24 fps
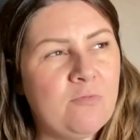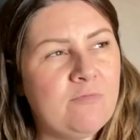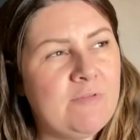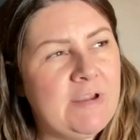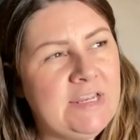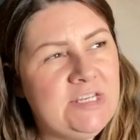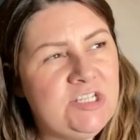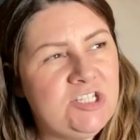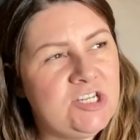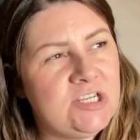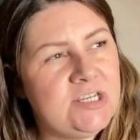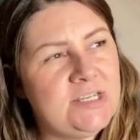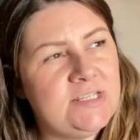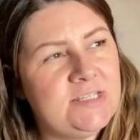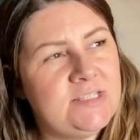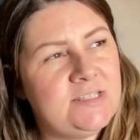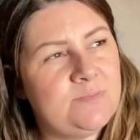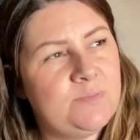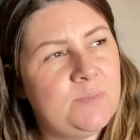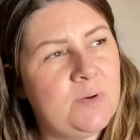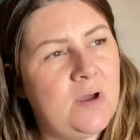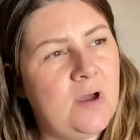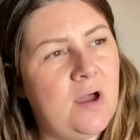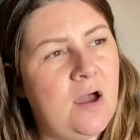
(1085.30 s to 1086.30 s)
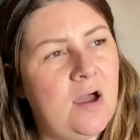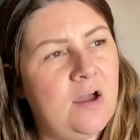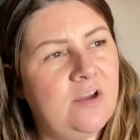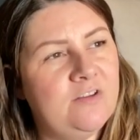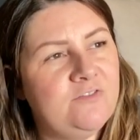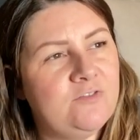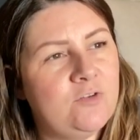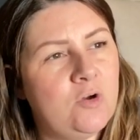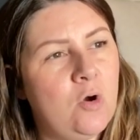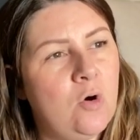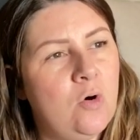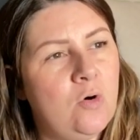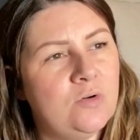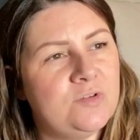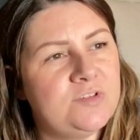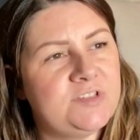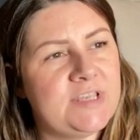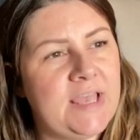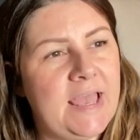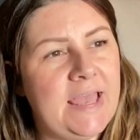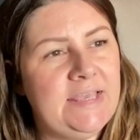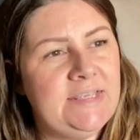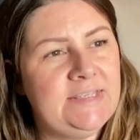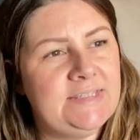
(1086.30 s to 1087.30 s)
what range it is, but I've got
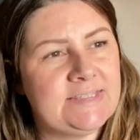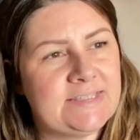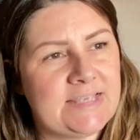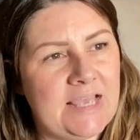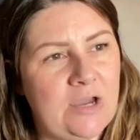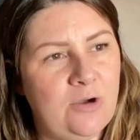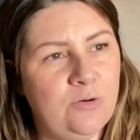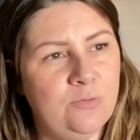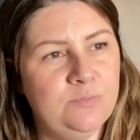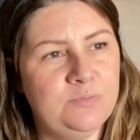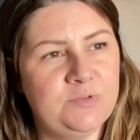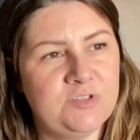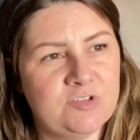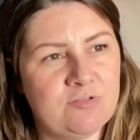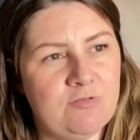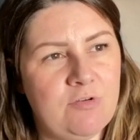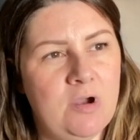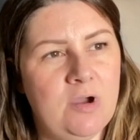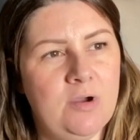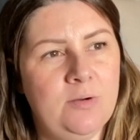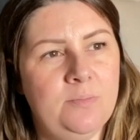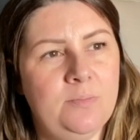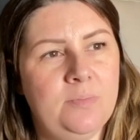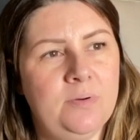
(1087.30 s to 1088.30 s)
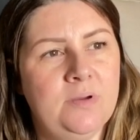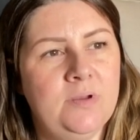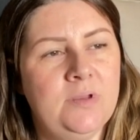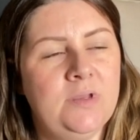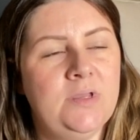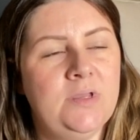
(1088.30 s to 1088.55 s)
a scalp scrub